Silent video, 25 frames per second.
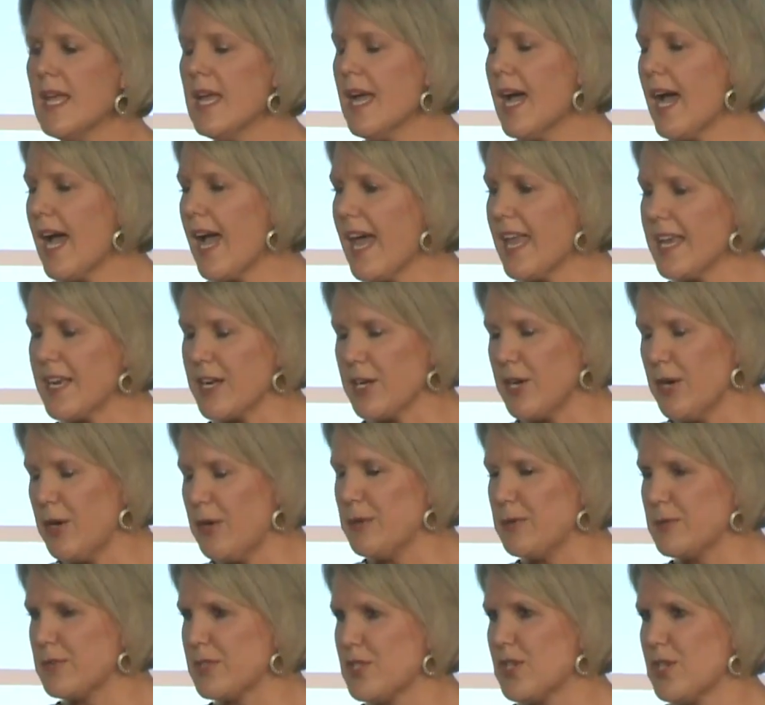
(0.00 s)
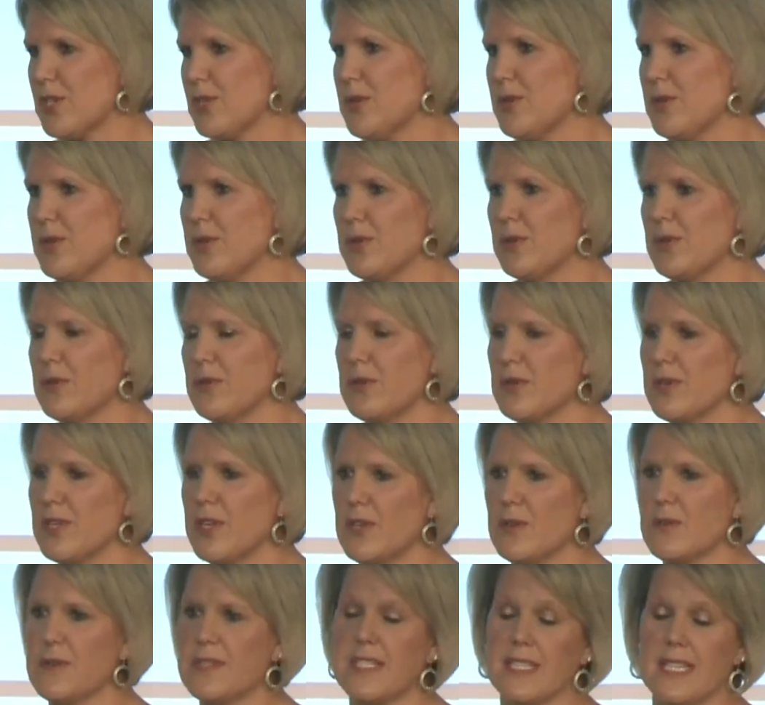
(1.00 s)
I had a coach who
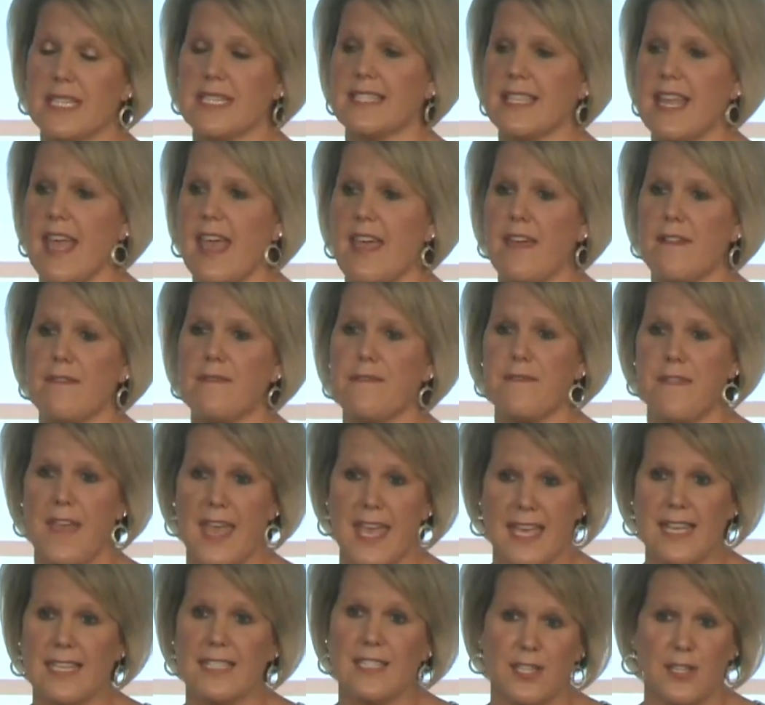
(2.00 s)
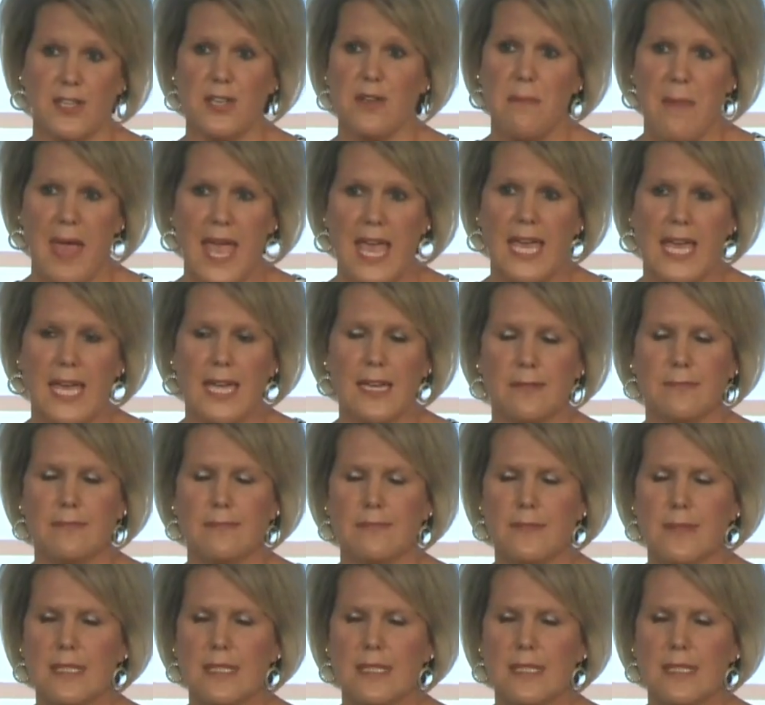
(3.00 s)
used to say, "Fake it till you make it."